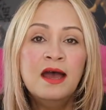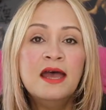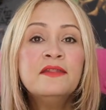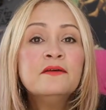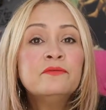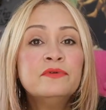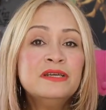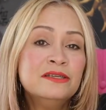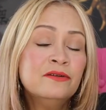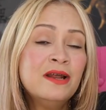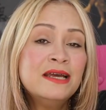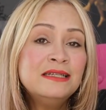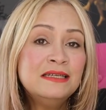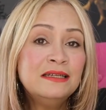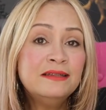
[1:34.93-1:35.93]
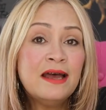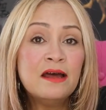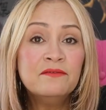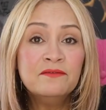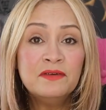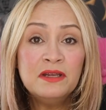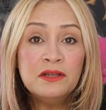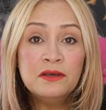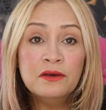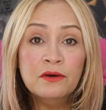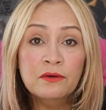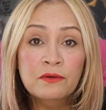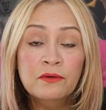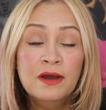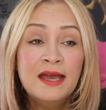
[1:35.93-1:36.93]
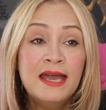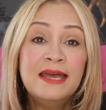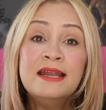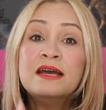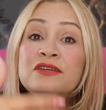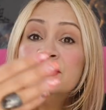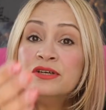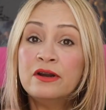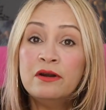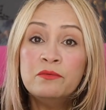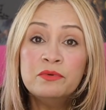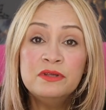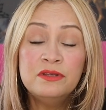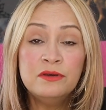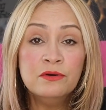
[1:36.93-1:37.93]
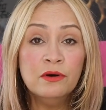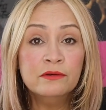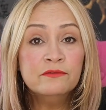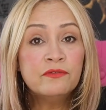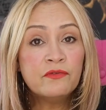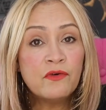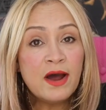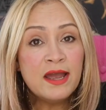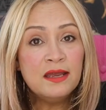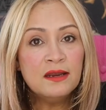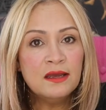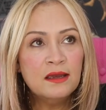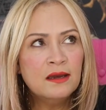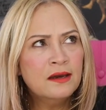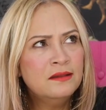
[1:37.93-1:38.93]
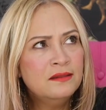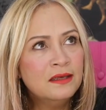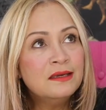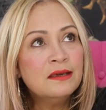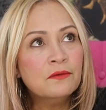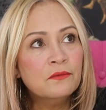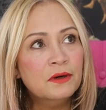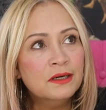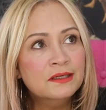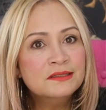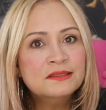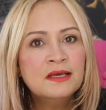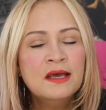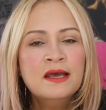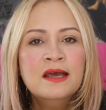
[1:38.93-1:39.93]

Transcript: And the reason I did that video and I shared it with you on Friday, I think it was,